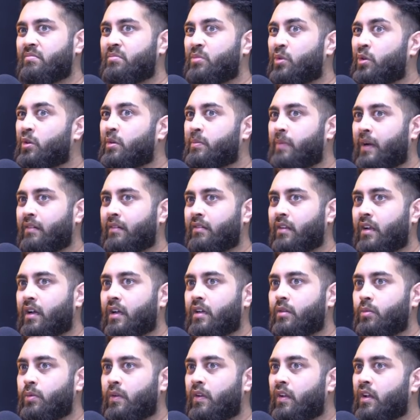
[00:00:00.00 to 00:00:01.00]
more about,
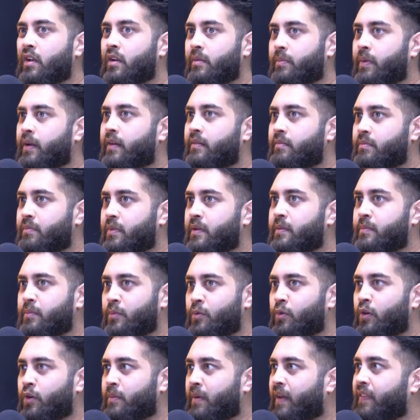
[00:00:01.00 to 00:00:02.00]
like, we learned a bit
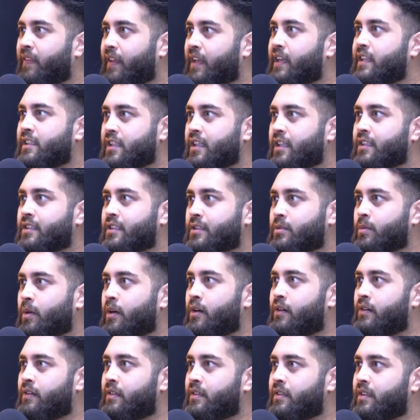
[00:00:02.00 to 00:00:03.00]
more about the NHS as
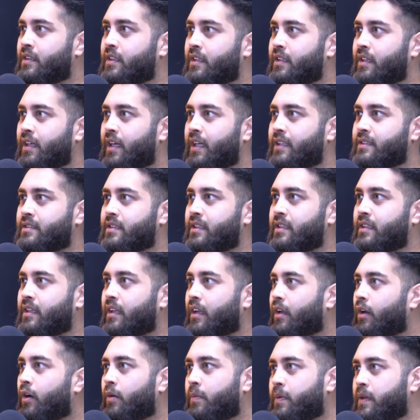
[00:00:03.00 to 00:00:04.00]
well. As in,
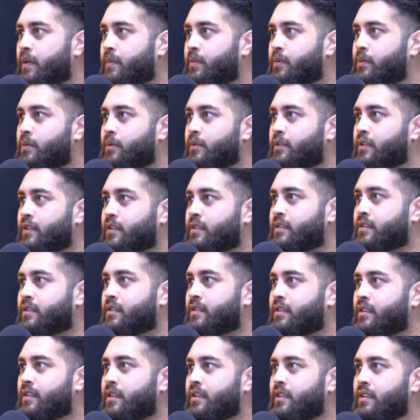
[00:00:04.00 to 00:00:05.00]
a lot of people
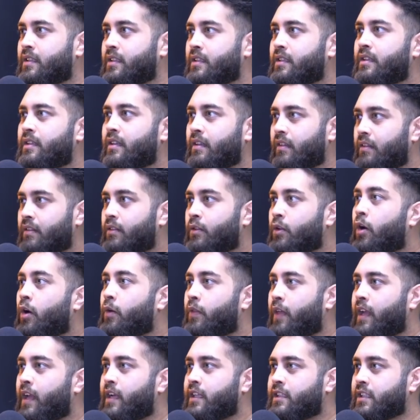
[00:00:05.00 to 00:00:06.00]
just
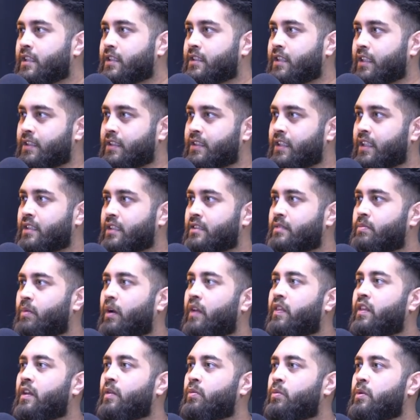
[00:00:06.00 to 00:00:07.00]
know the NHS exists,
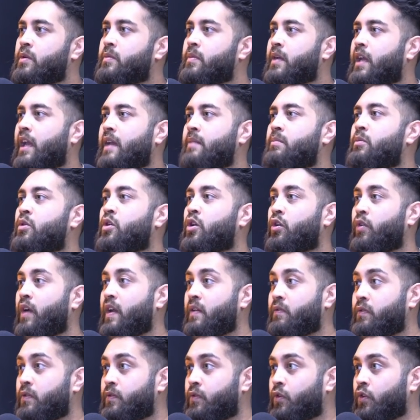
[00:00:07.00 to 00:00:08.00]
but I think we became more
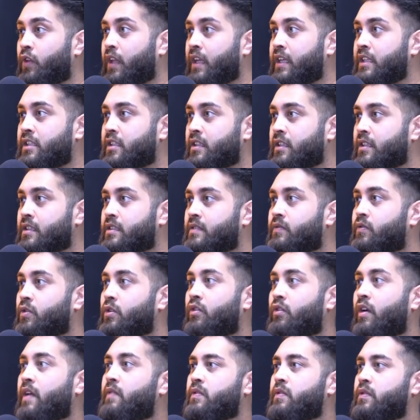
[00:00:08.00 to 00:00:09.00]
grateful for the NHS,
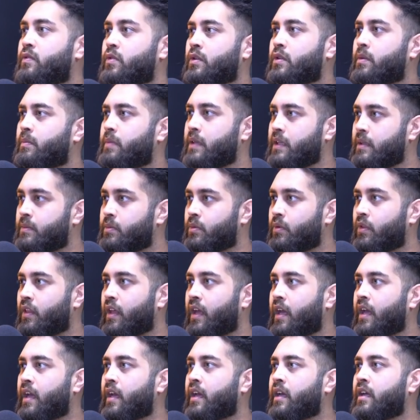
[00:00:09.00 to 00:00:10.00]
grateful for the people
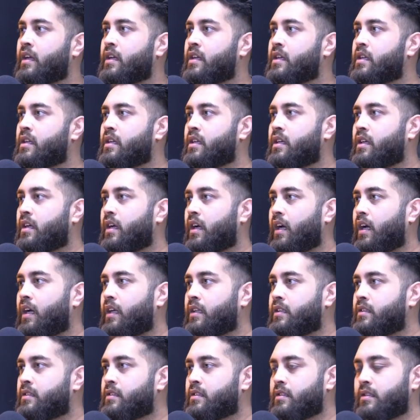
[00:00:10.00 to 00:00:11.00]
there.
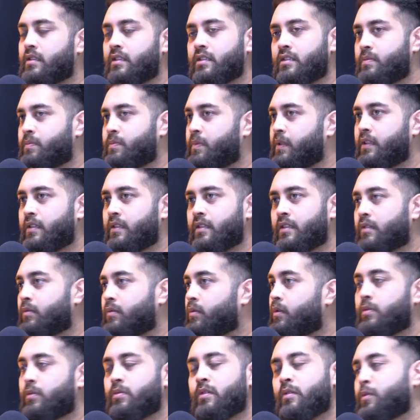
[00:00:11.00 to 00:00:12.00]
And it's been
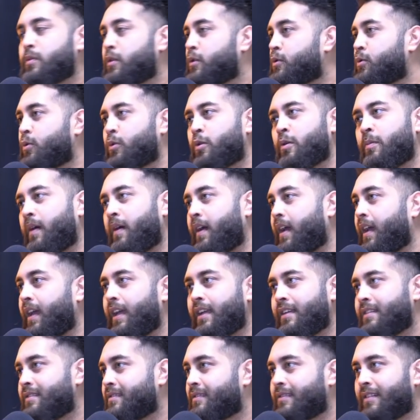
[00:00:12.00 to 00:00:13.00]
that we could talk about
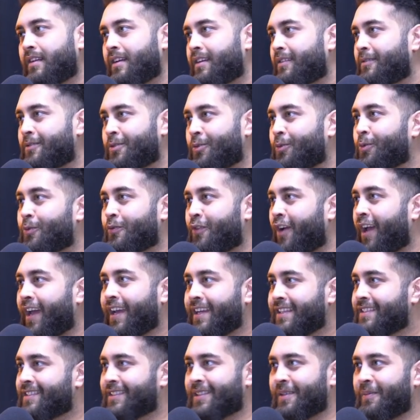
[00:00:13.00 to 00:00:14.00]
talk for
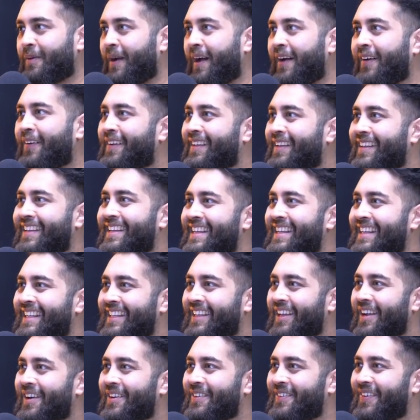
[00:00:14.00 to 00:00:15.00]
ages about
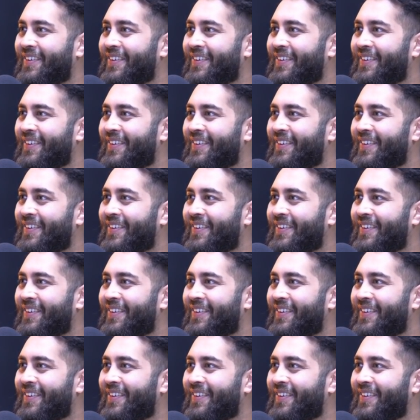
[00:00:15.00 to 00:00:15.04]
like